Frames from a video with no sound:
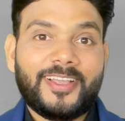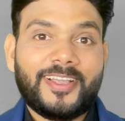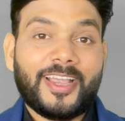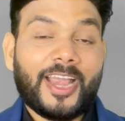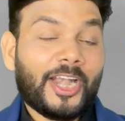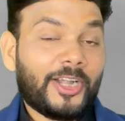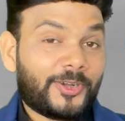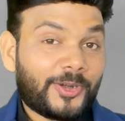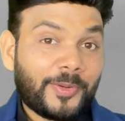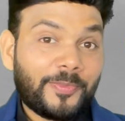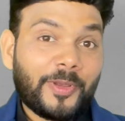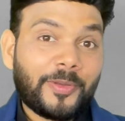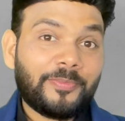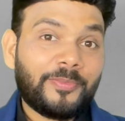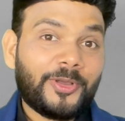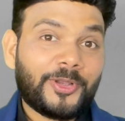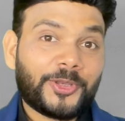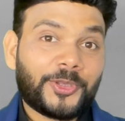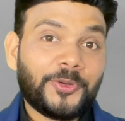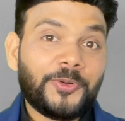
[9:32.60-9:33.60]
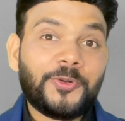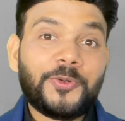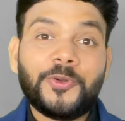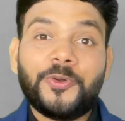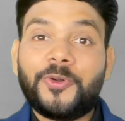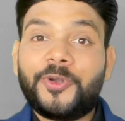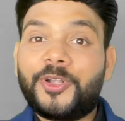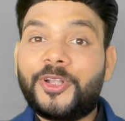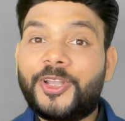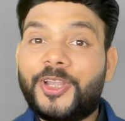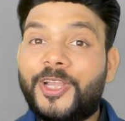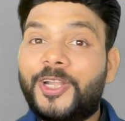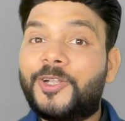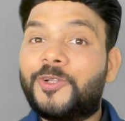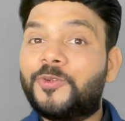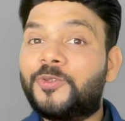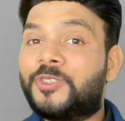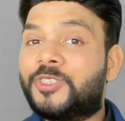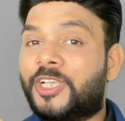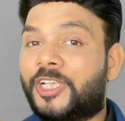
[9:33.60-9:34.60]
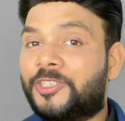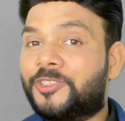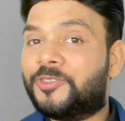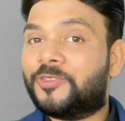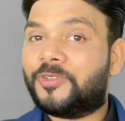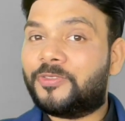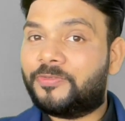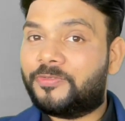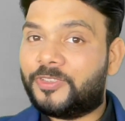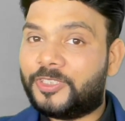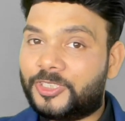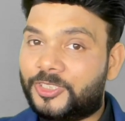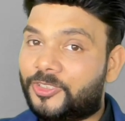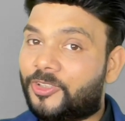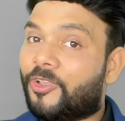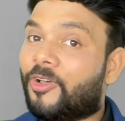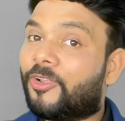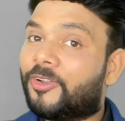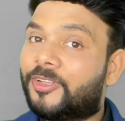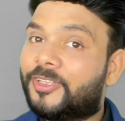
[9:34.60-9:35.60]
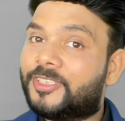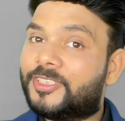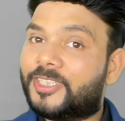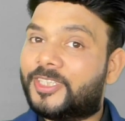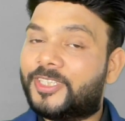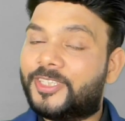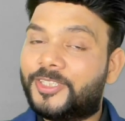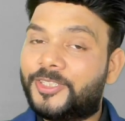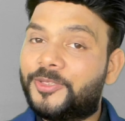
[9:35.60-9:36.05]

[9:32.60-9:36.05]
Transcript: And remember, you don't need to change your physiology.